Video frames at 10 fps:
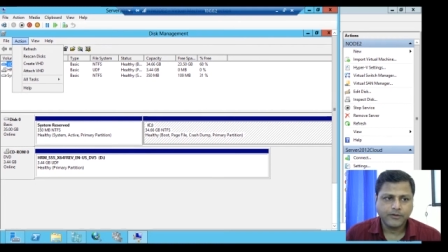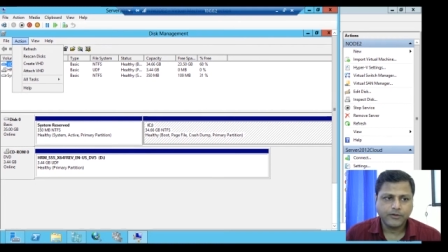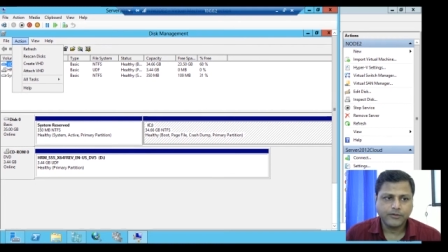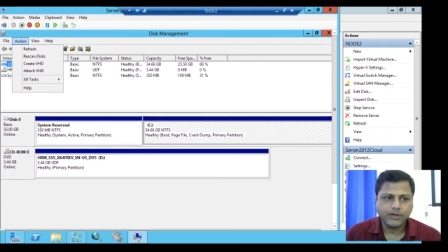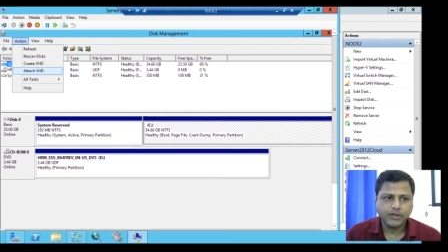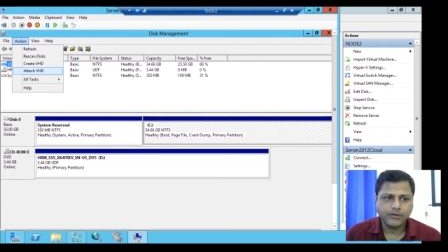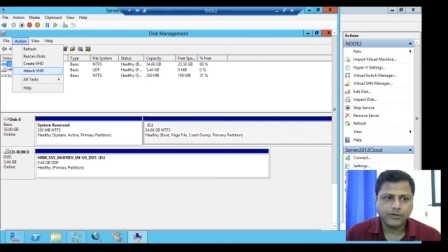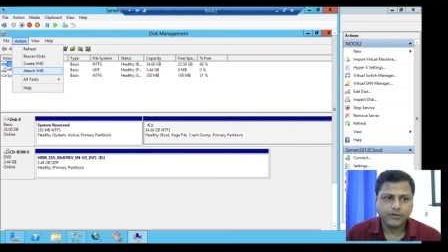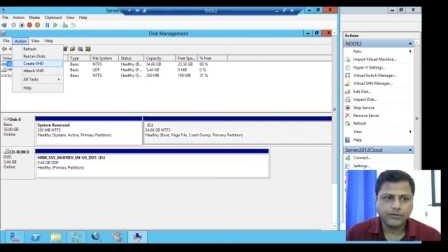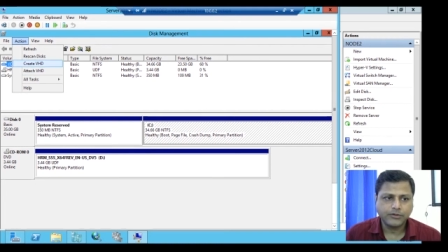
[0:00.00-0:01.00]
Over here
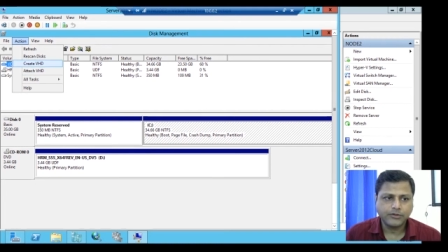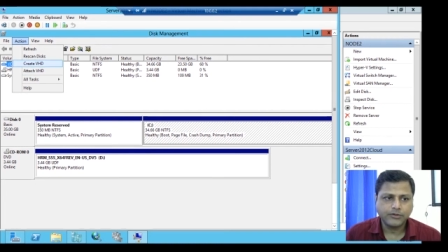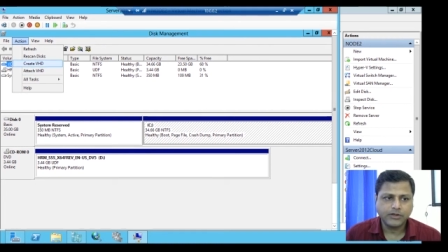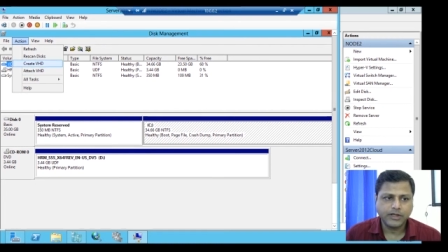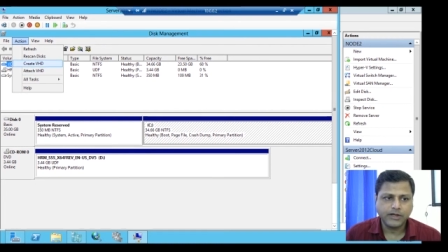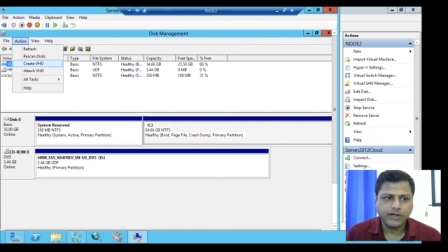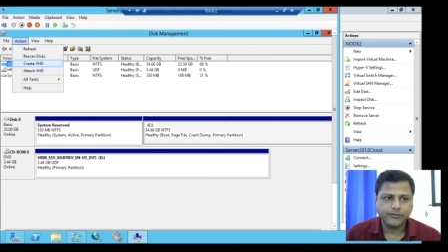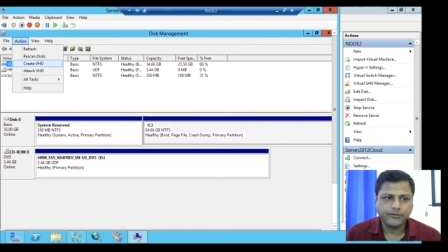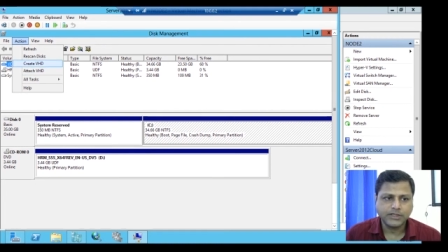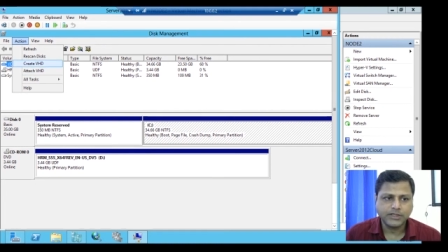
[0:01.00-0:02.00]
we'll go to create
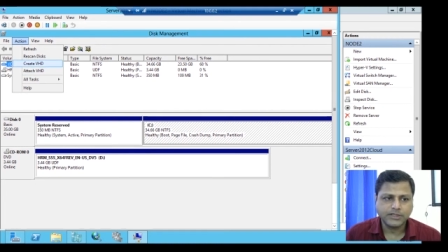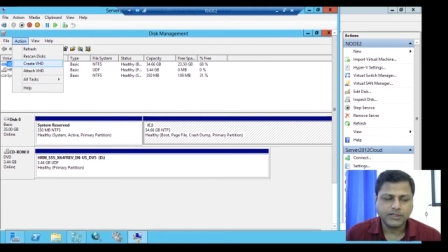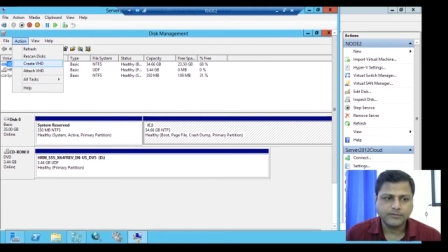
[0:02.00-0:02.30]
VHD.